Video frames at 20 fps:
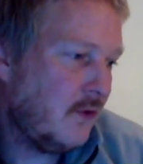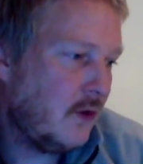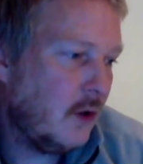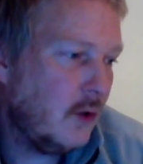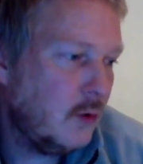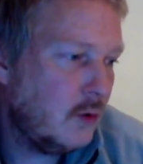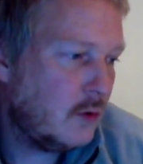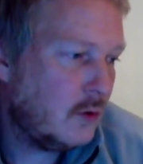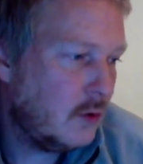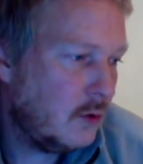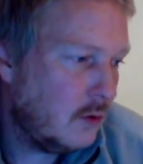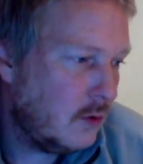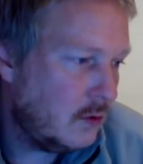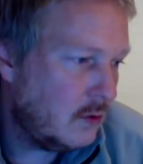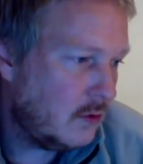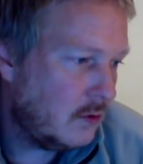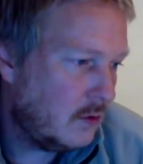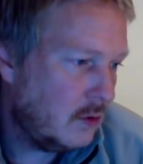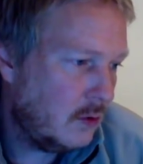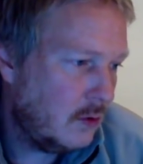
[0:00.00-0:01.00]
Go
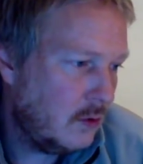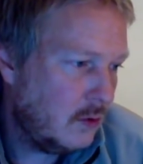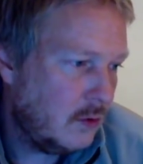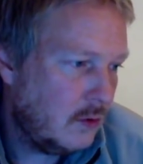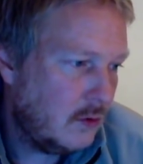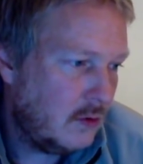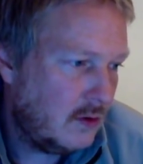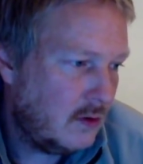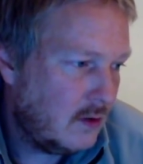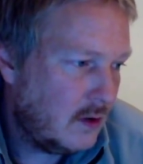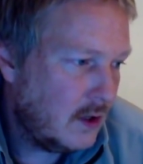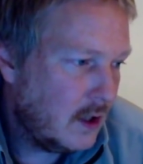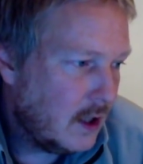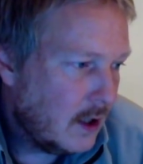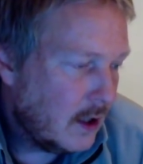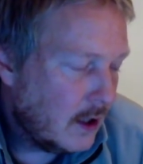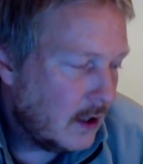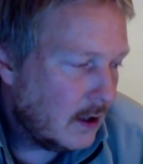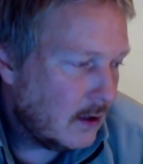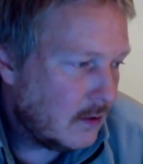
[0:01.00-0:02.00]
to
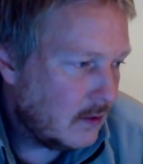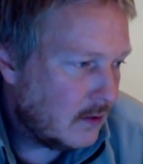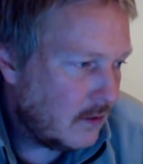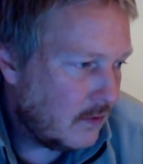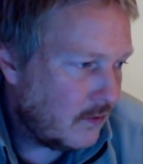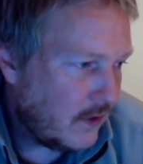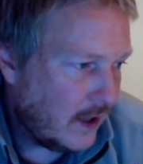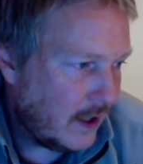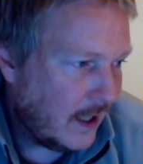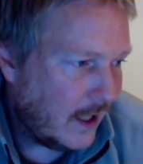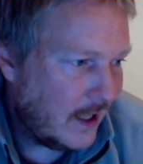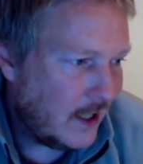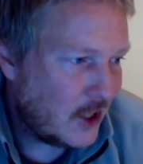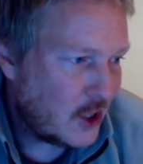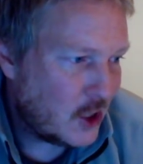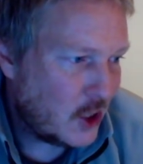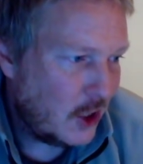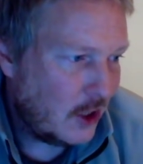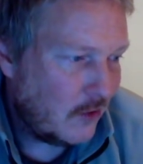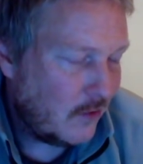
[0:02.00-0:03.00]
the
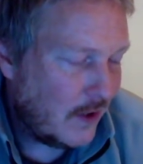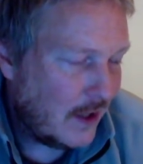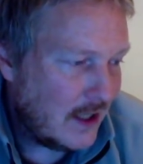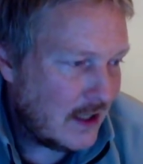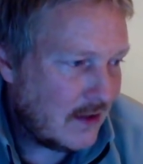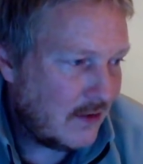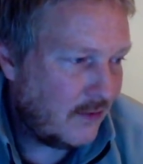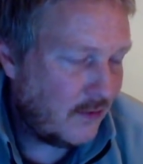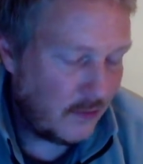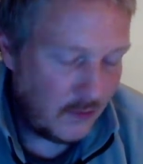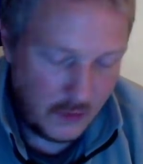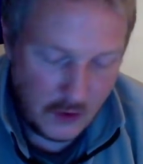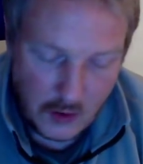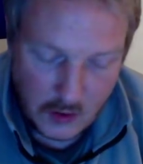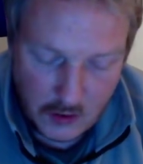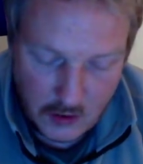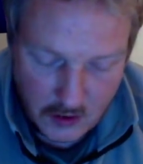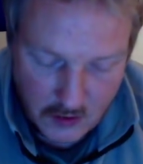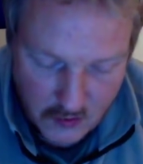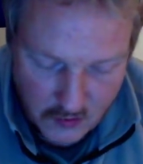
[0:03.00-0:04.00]
financial advisor from
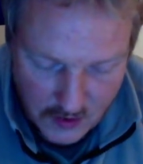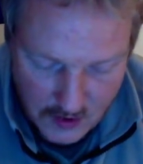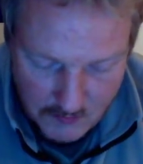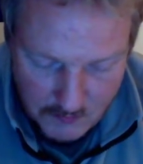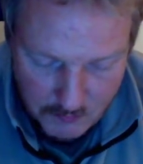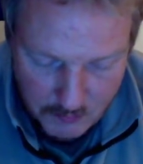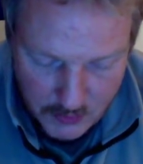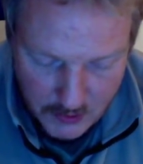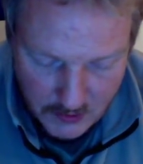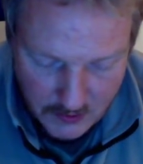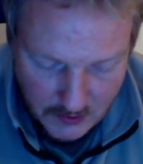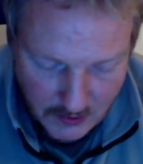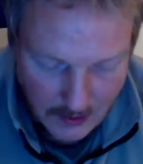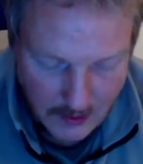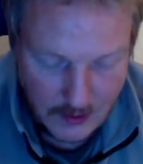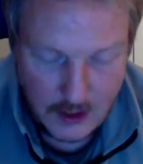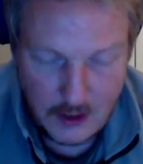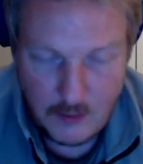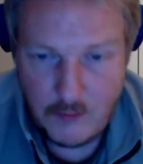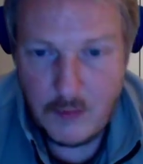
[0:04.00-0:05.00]
Donald Trump and
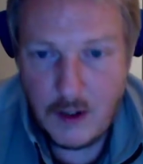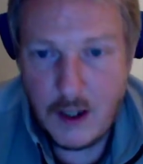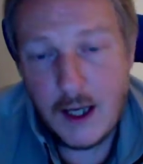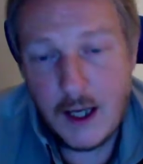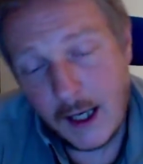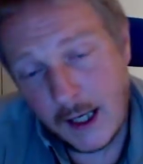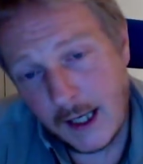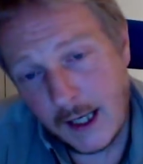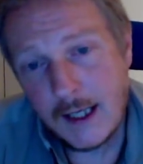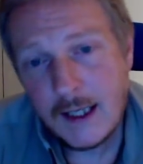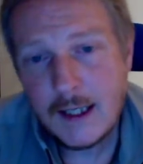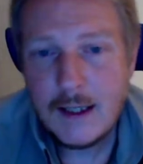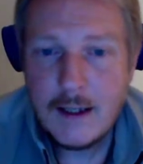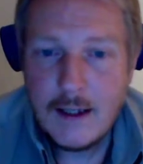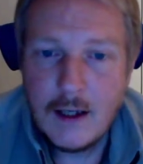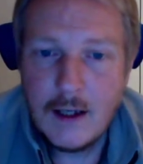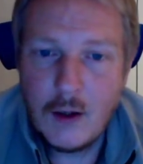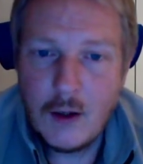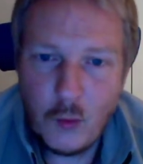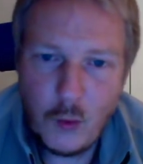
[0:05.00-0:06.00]
tell him, hey,
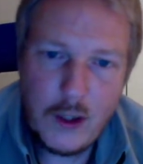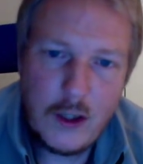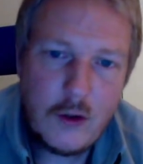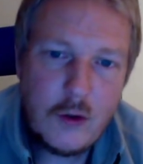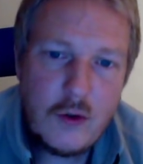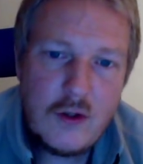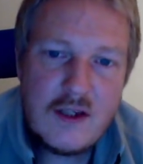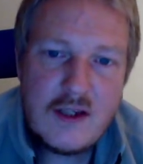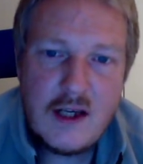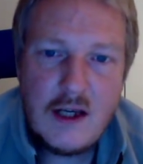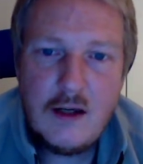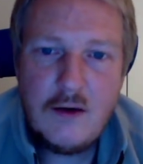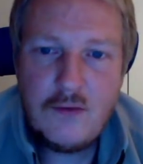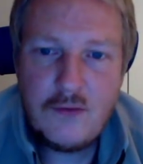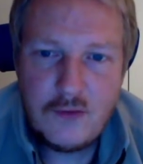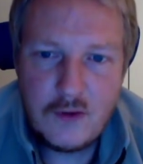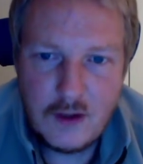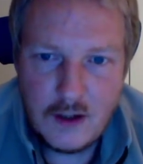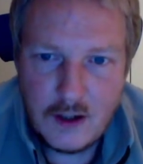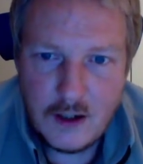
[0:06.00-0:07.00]
we could
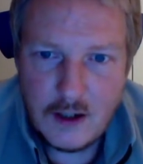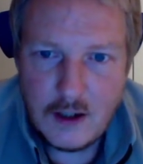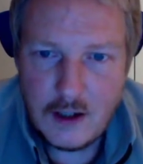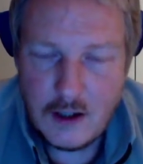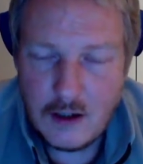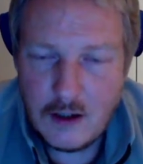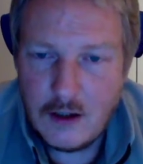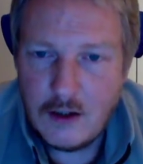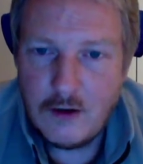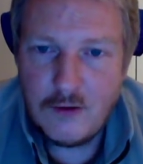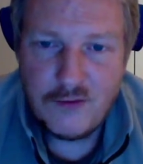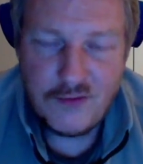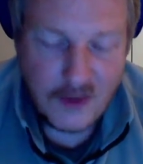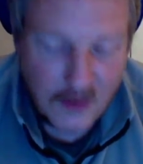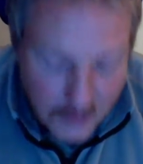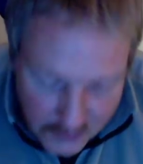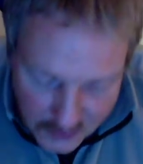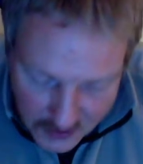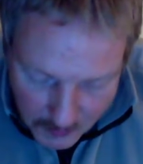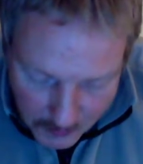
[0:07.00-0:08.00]
save
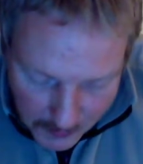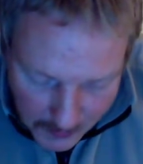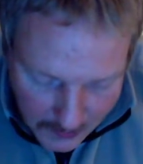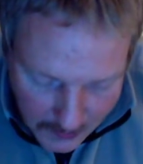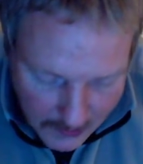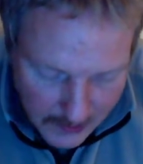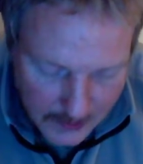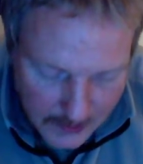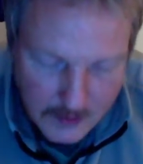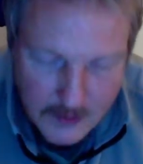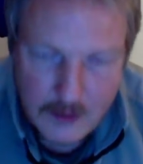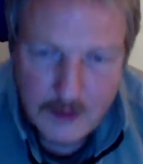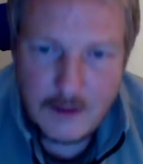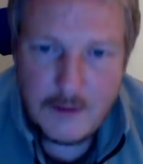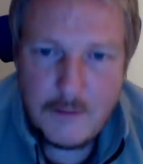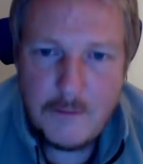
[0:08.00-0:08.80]
50 billion.